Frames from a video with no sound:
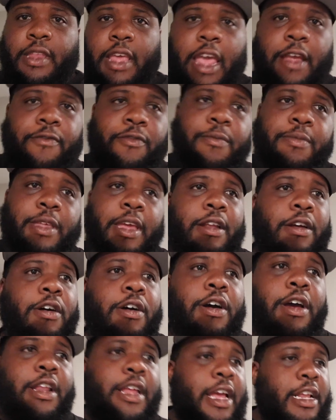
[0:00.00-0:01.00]
And from then
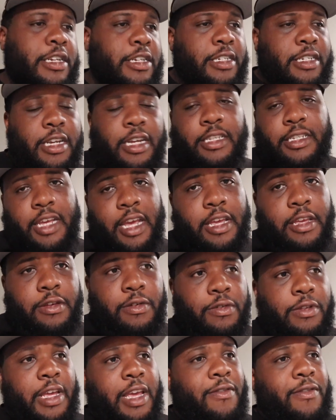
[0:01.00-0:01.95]
on, it just continued.